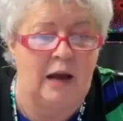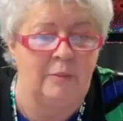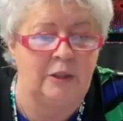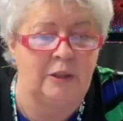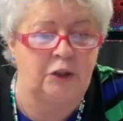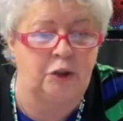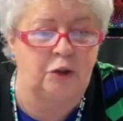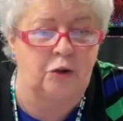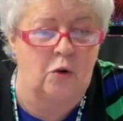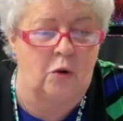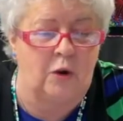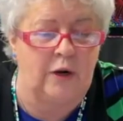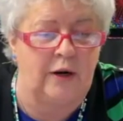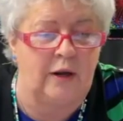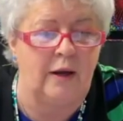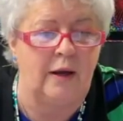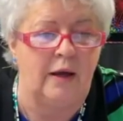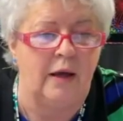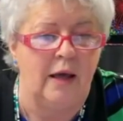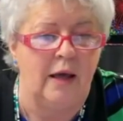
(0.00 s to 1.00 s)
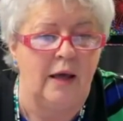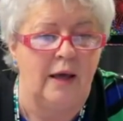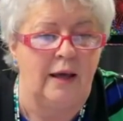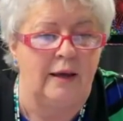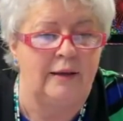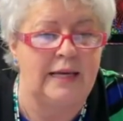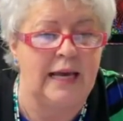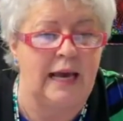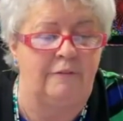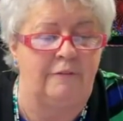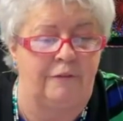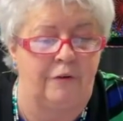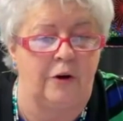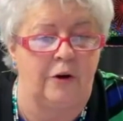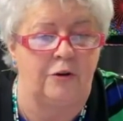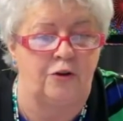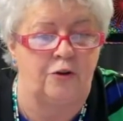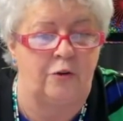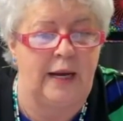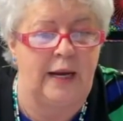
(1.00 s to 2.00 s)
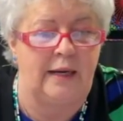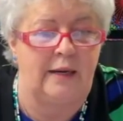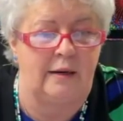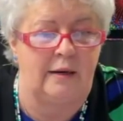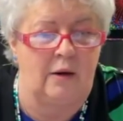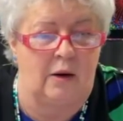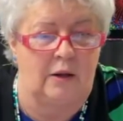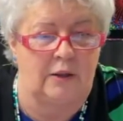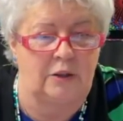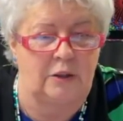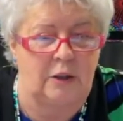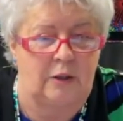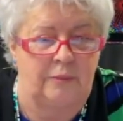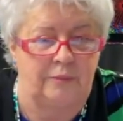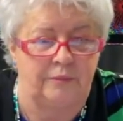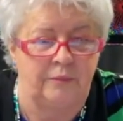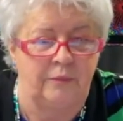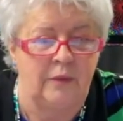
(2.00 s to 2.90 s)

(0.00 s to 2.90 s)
much you're going to get for a trade in also.